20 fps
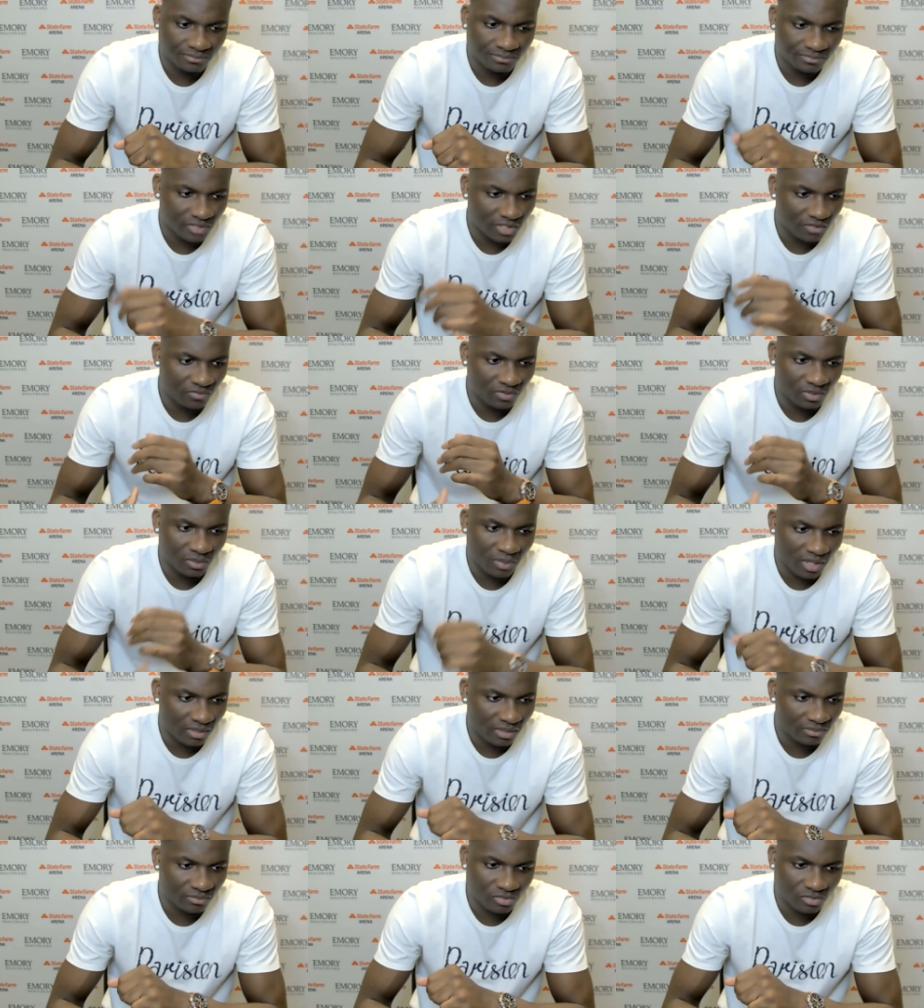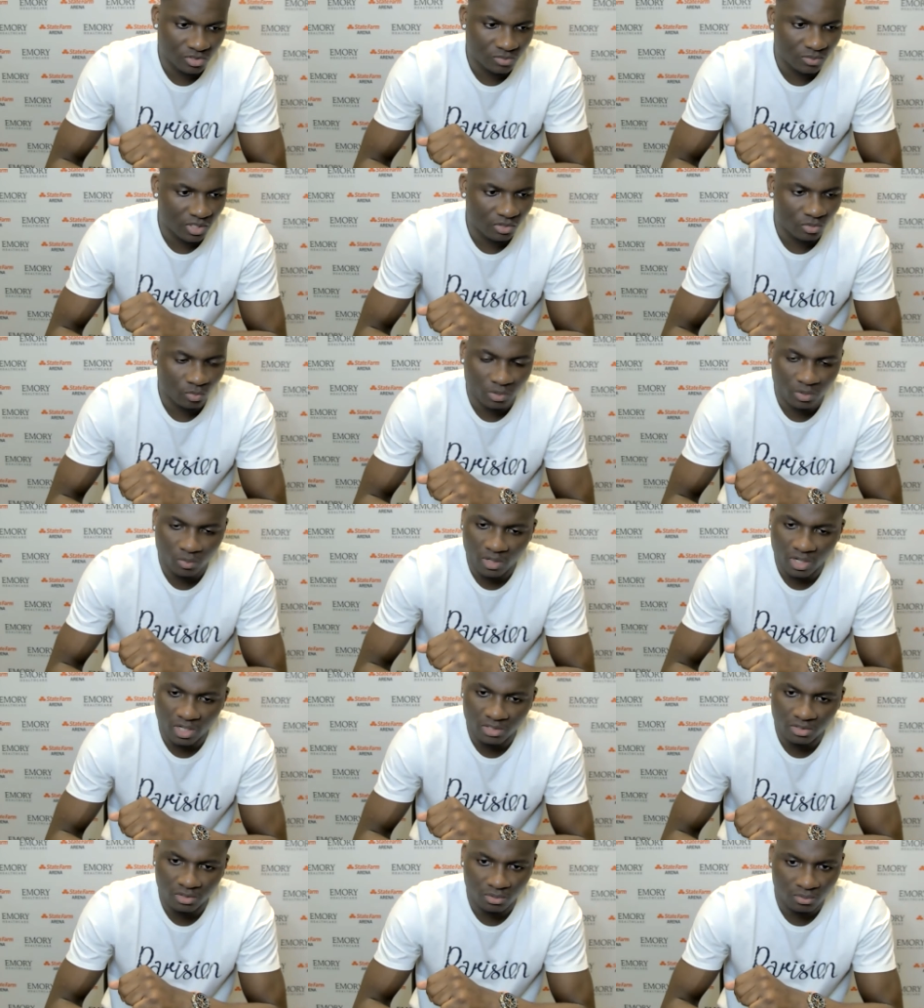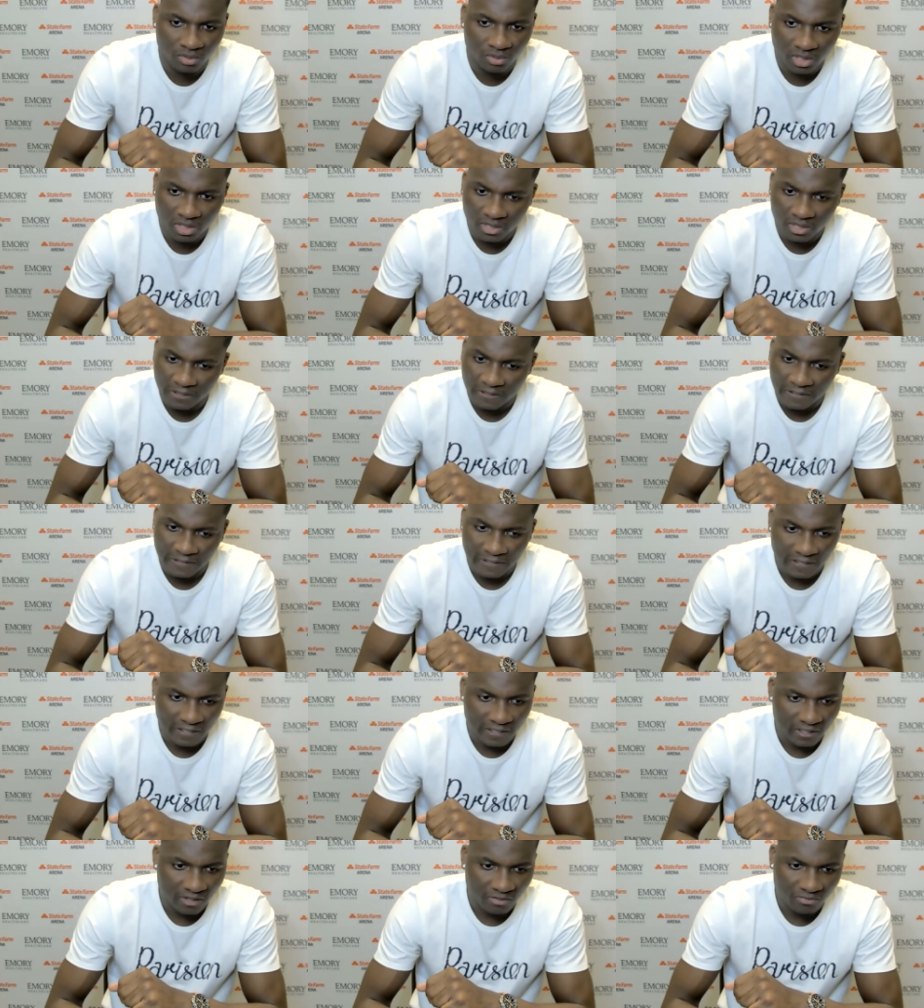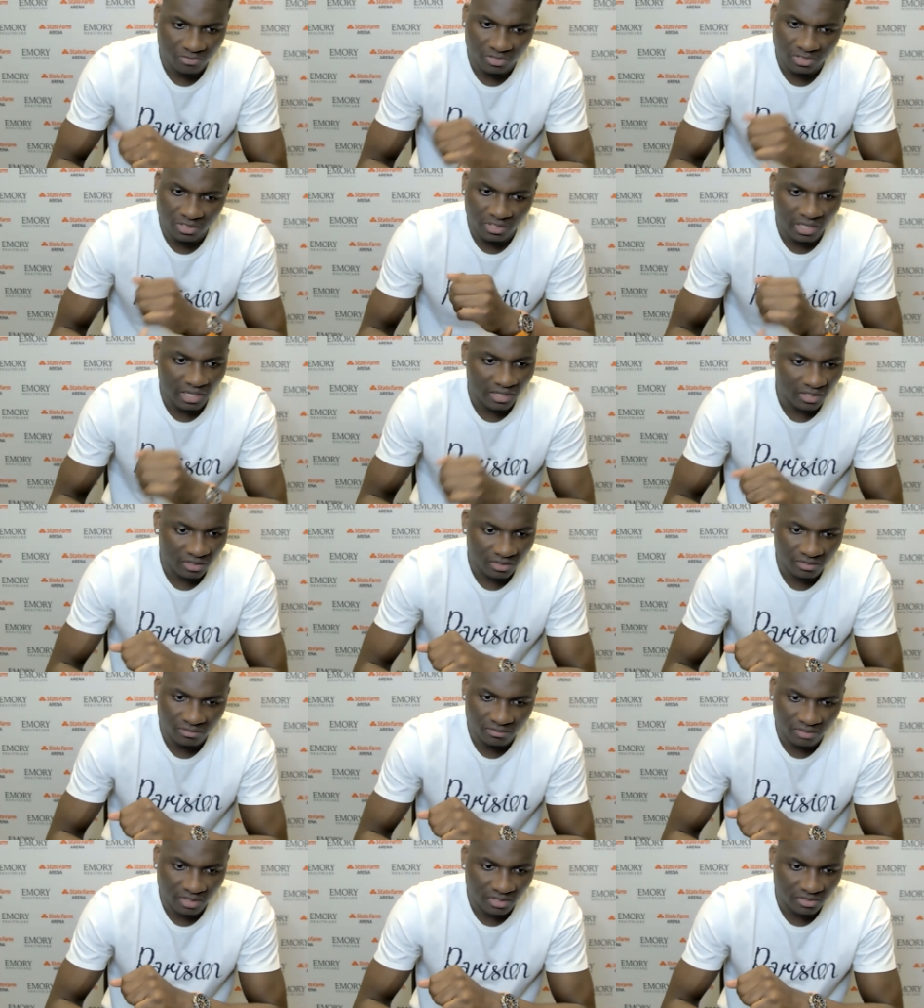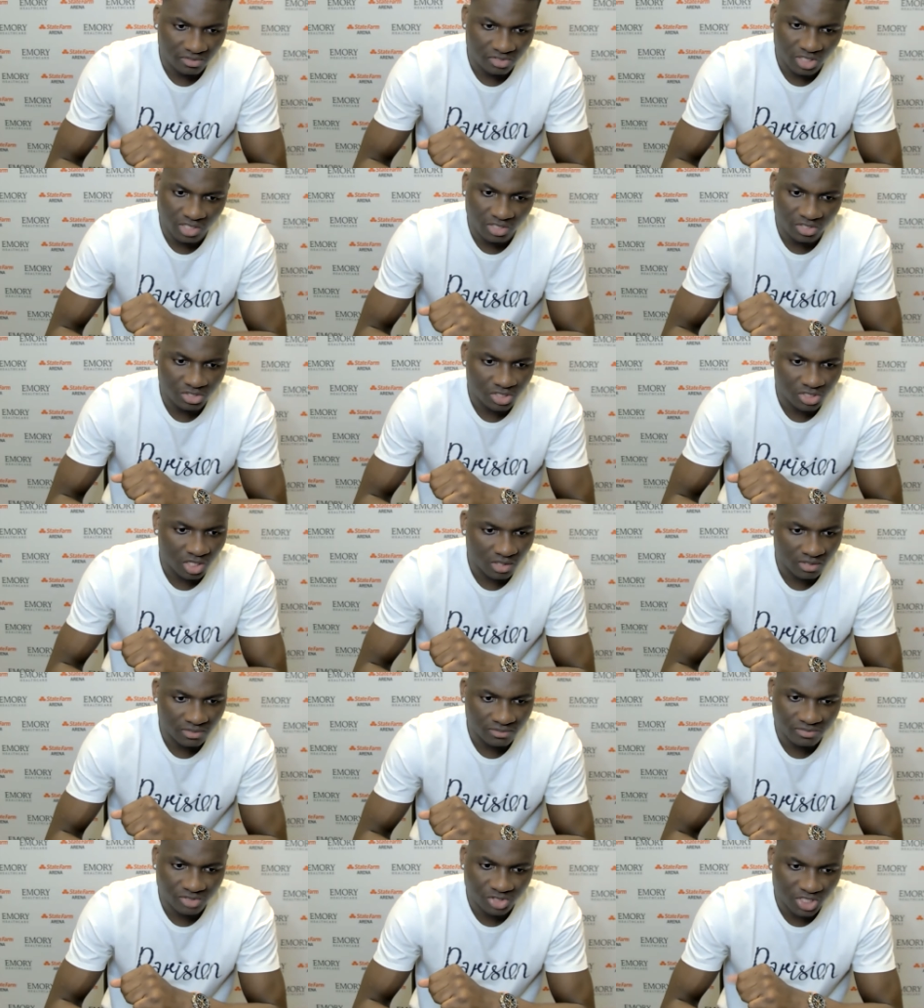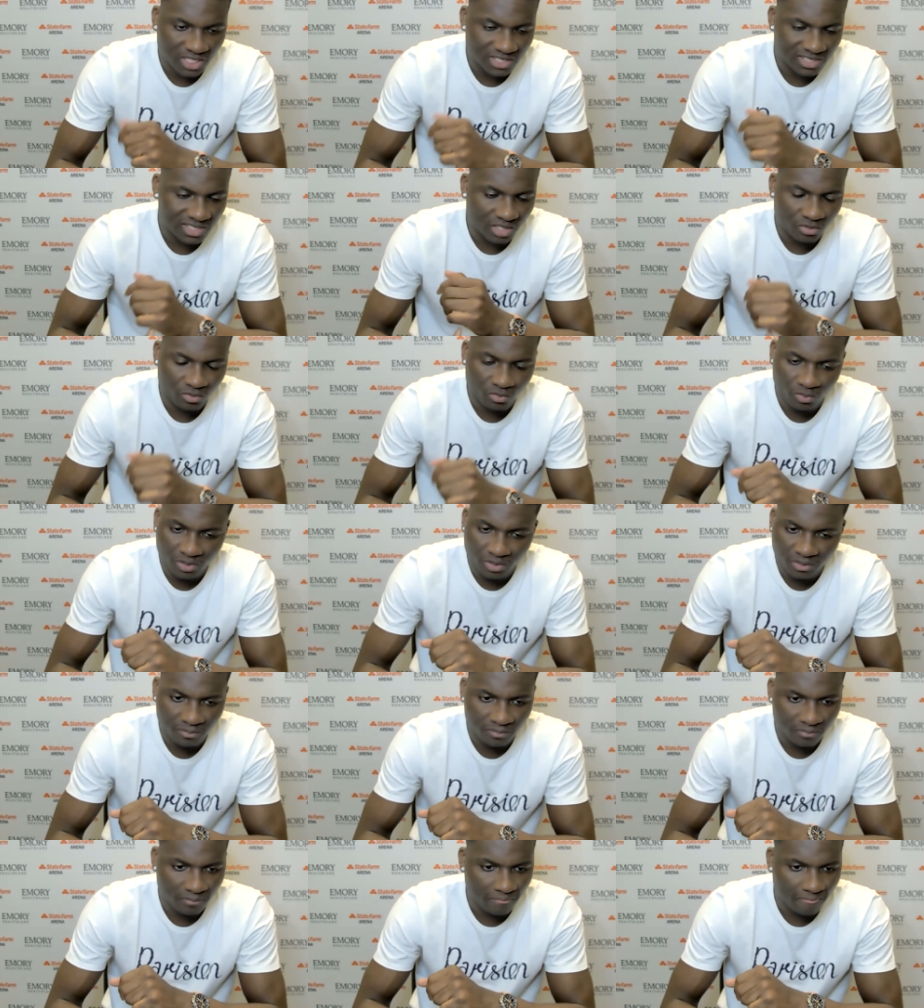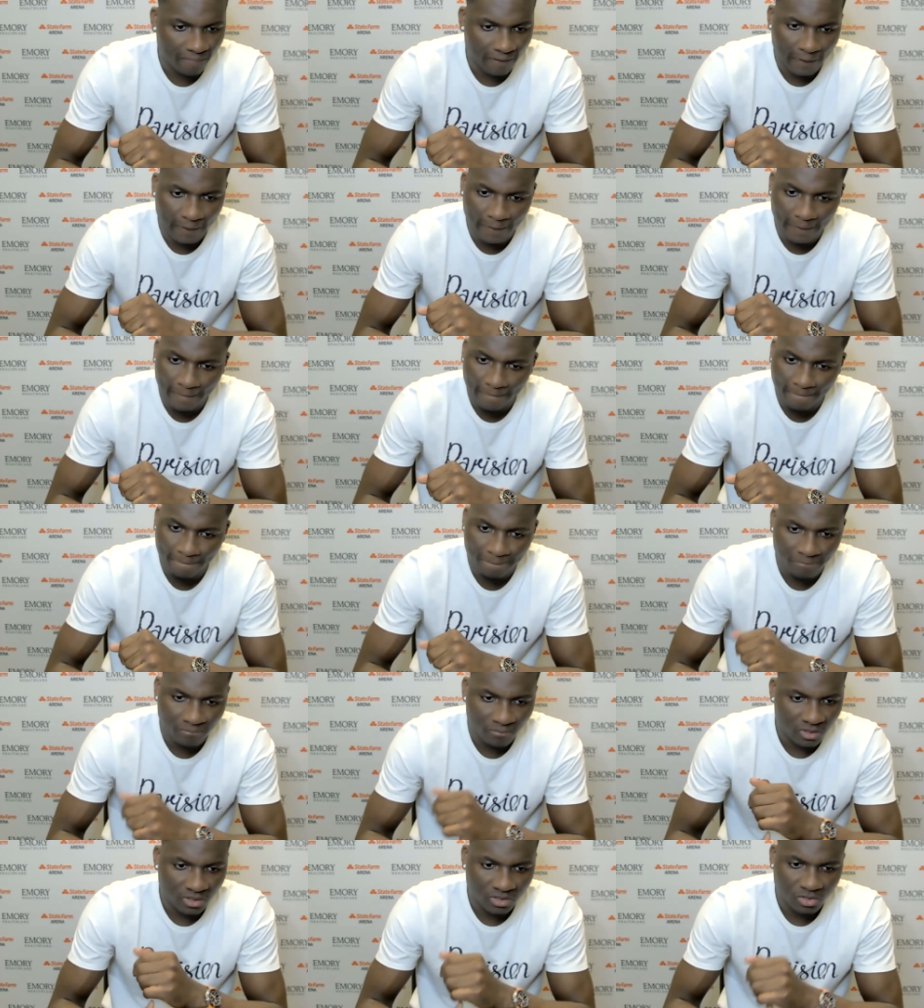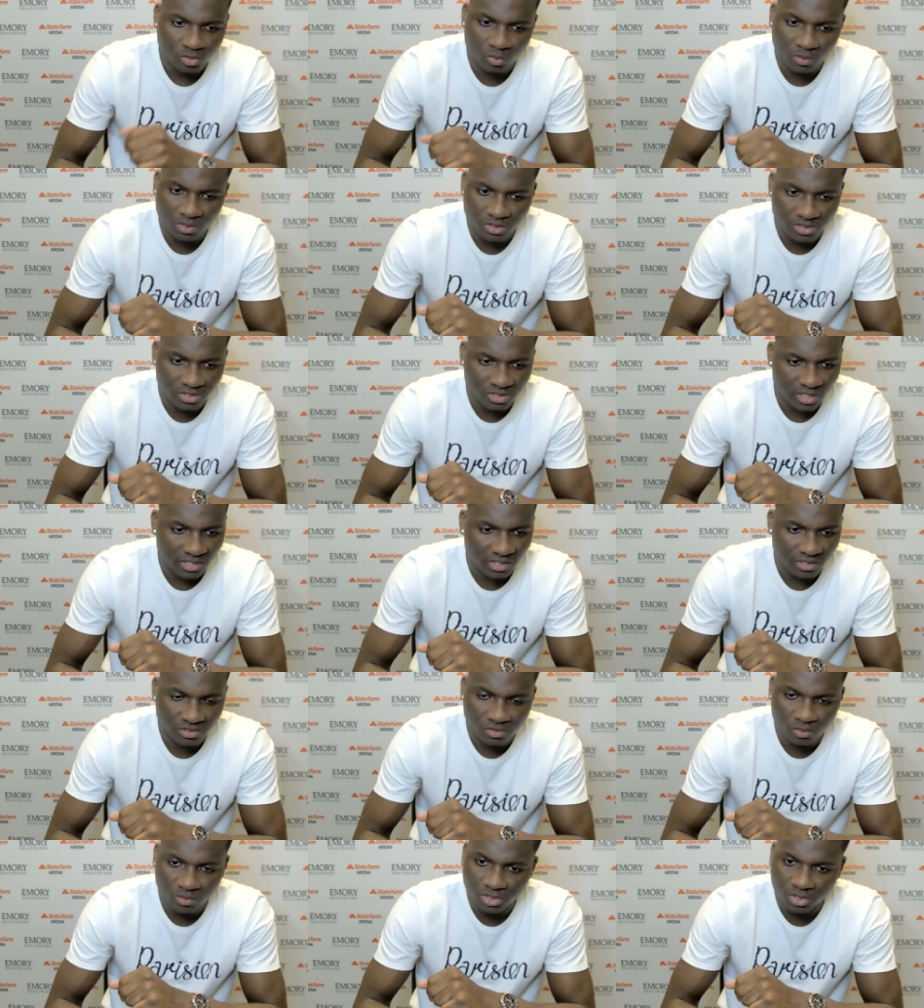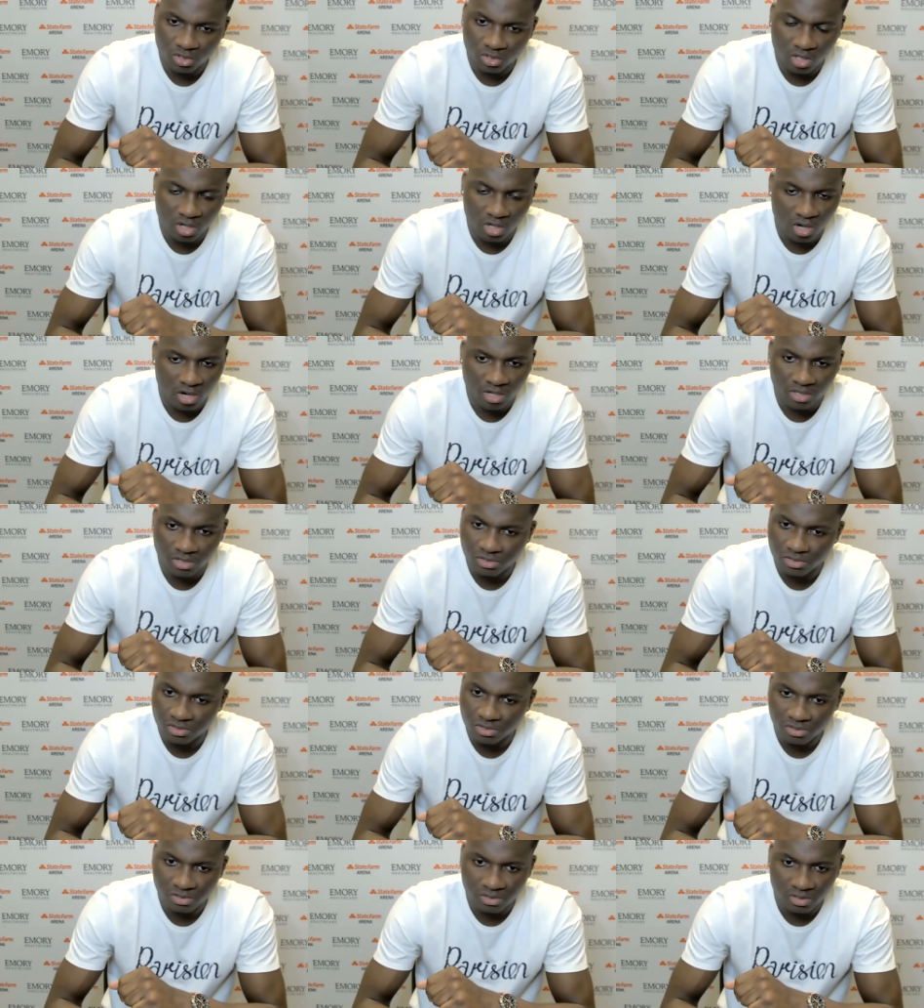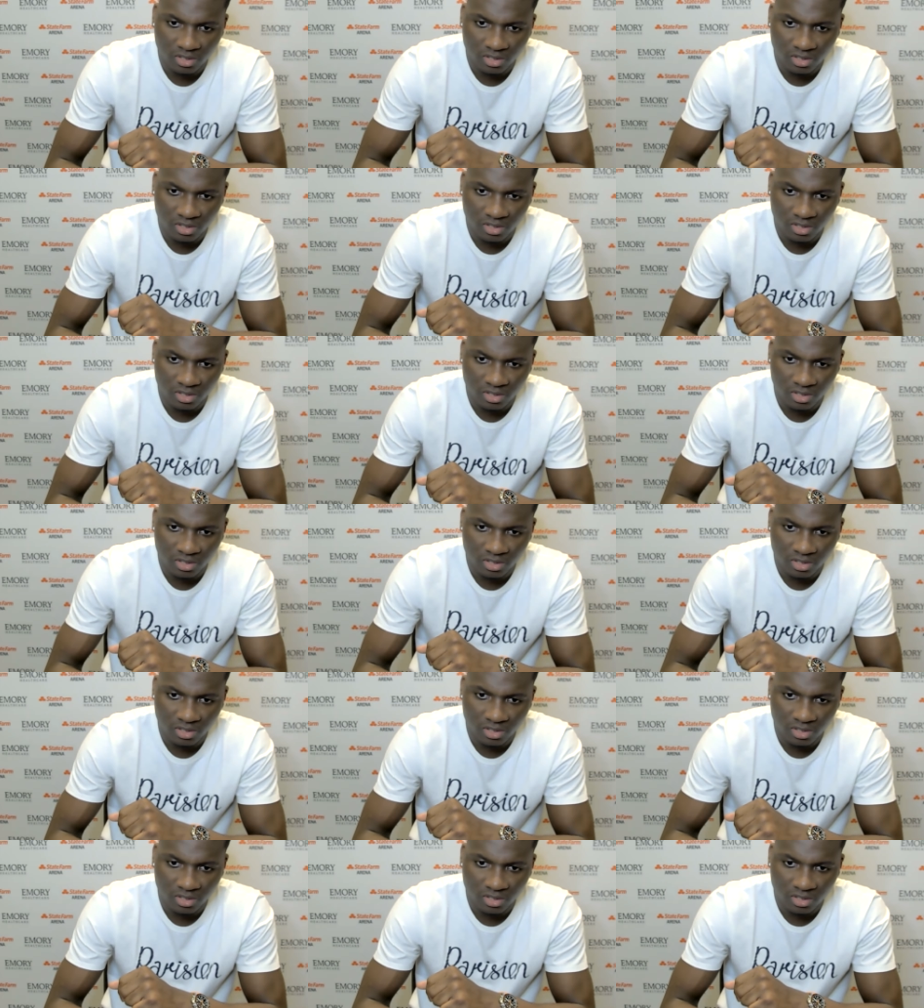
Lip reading: Definitely by doing what I do, I feel that I can challenge shots at the rim, switch on guards